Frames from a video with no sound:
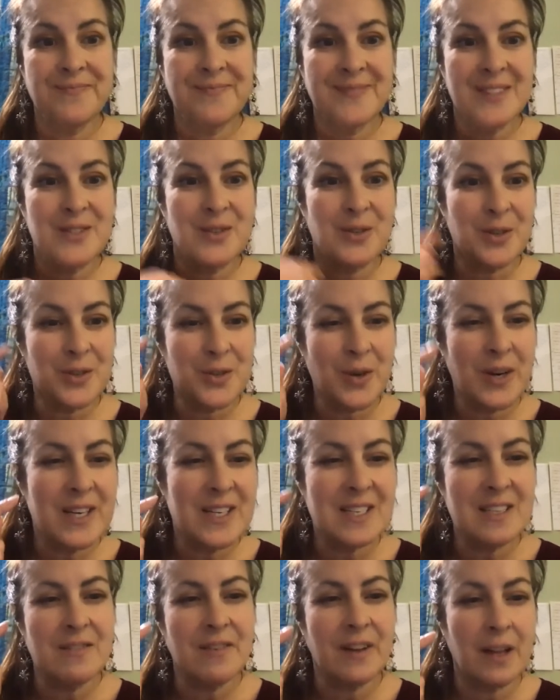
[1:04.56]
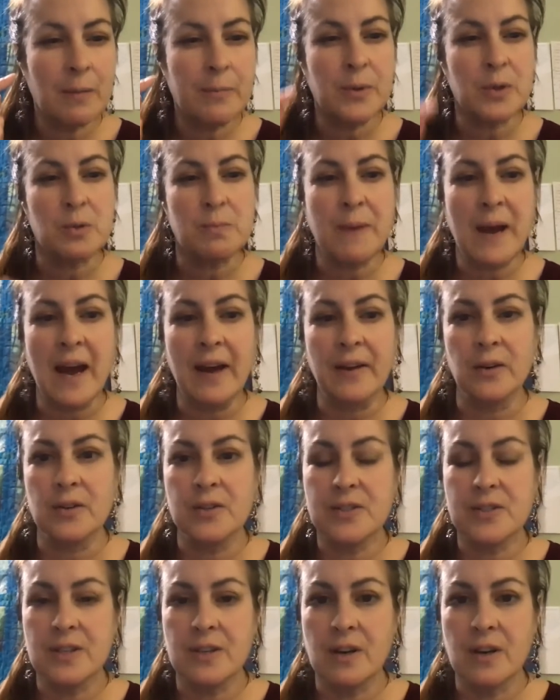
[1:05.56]
So you're trying to develop those
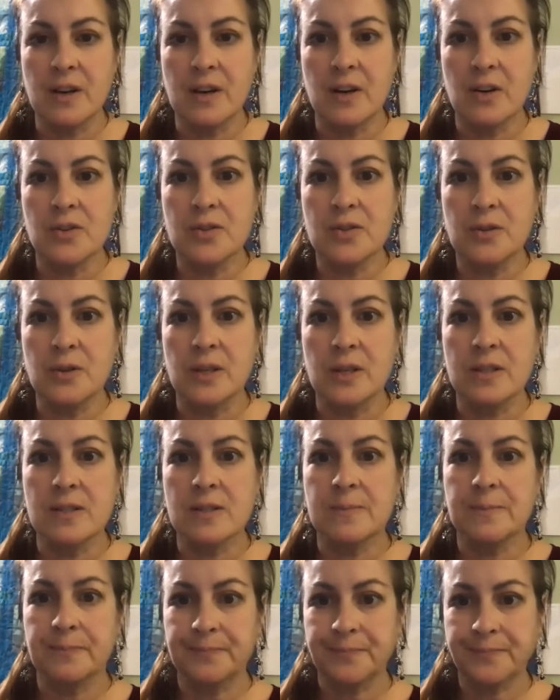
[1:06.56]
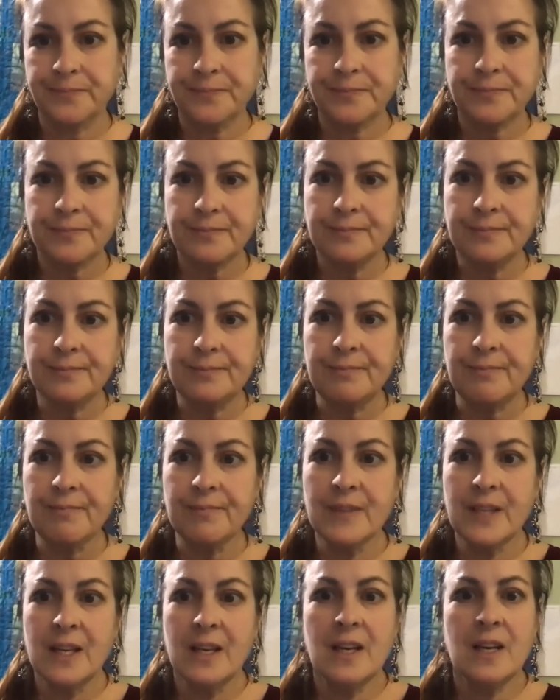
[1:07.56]
patterns in our students.
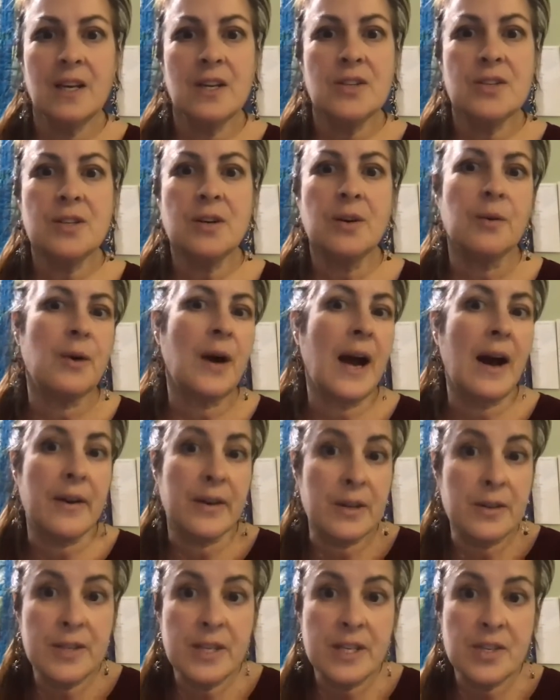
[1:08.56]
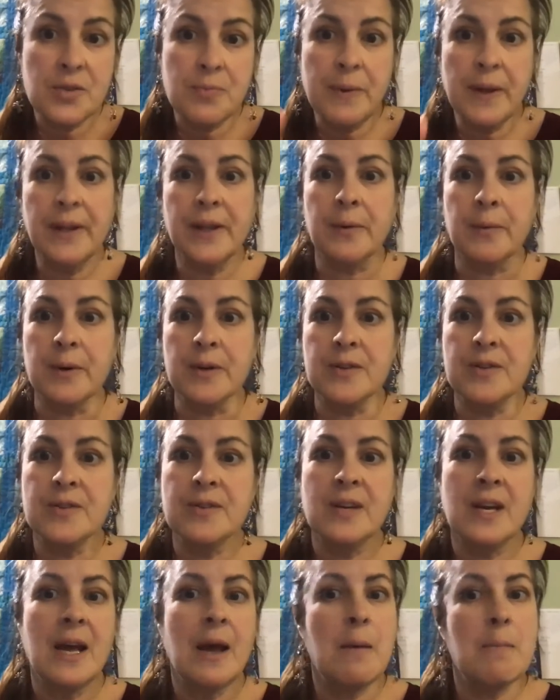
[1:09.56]
So how do you teach spelling words?
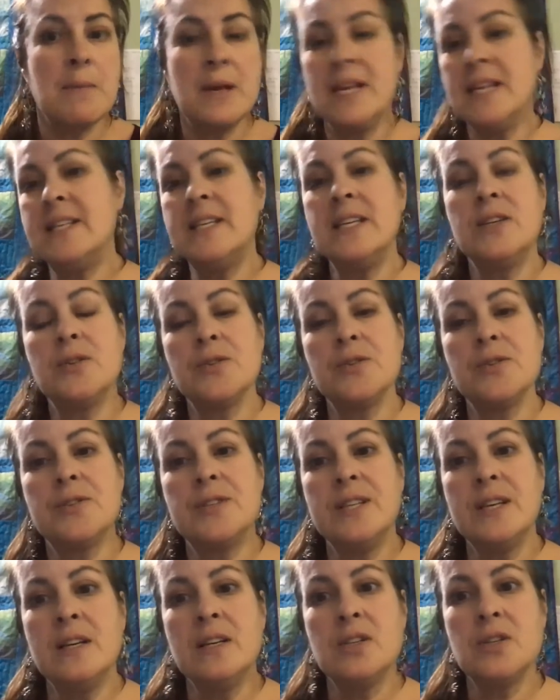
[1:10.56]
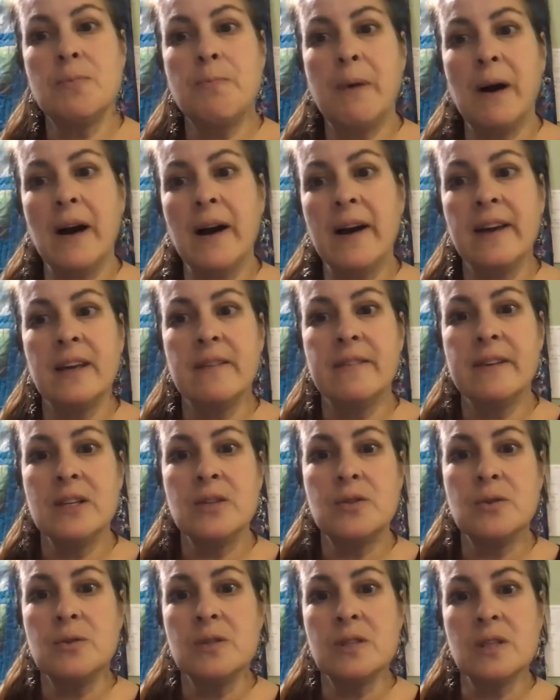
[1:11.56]
Many teachers teach by giving
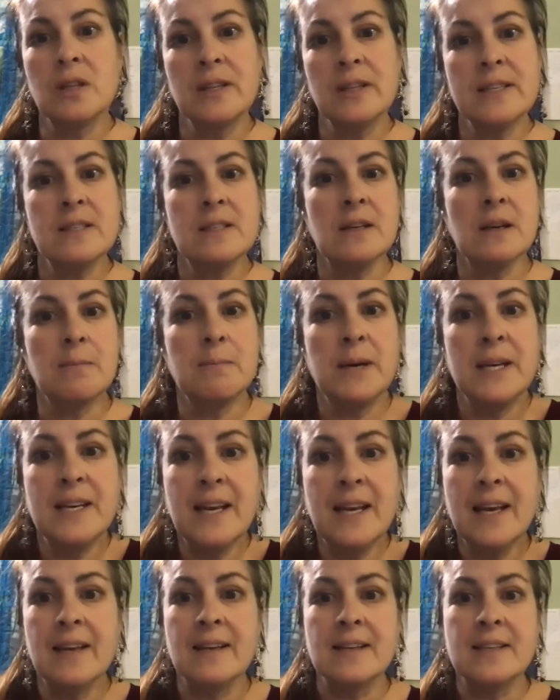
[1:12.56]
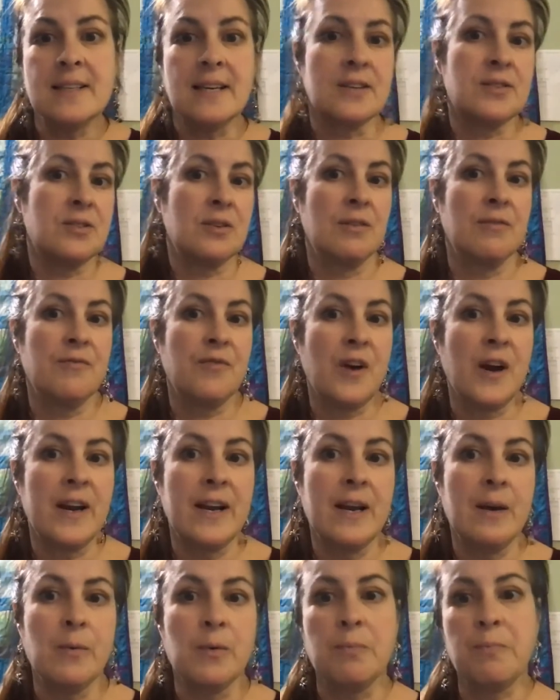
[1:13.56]
students a list on Monday and a test on
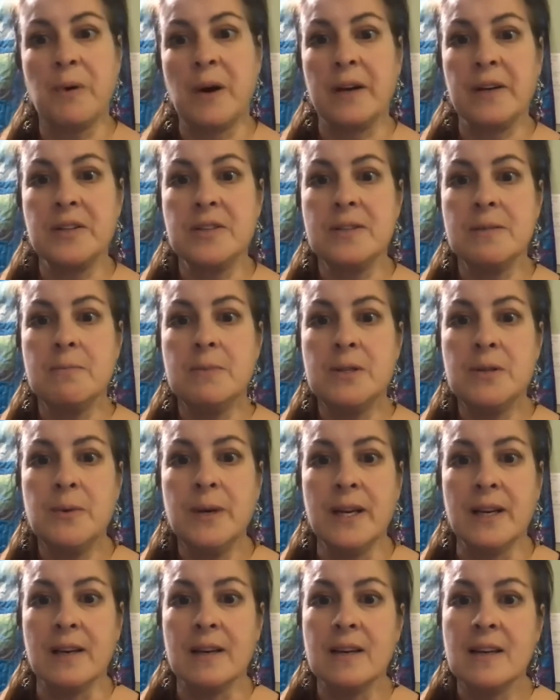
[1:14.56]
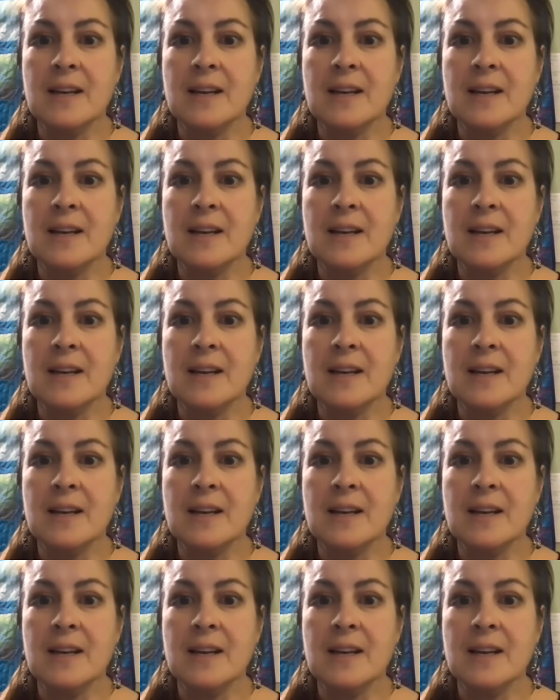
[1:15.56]
Friday with practice in between.